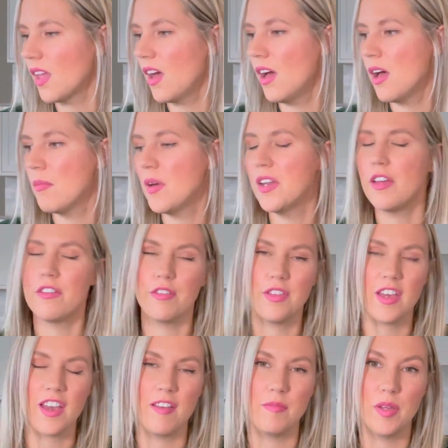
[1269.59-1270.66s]
another
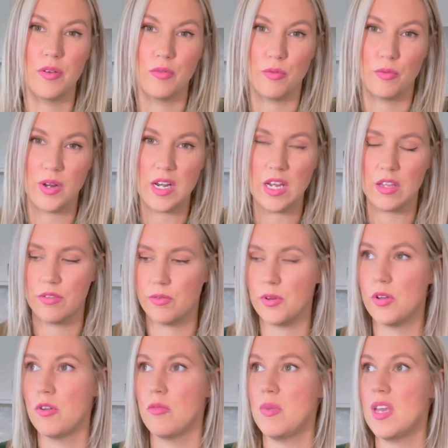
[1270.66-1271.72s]
thing I've been reading
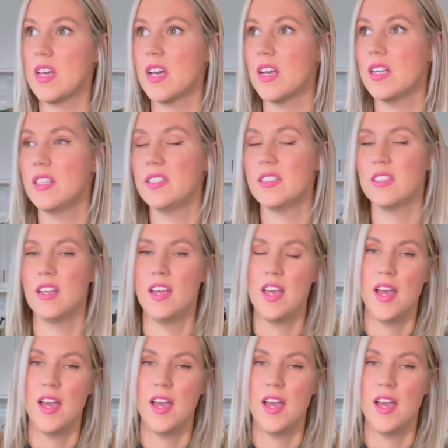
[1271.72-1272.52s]
through because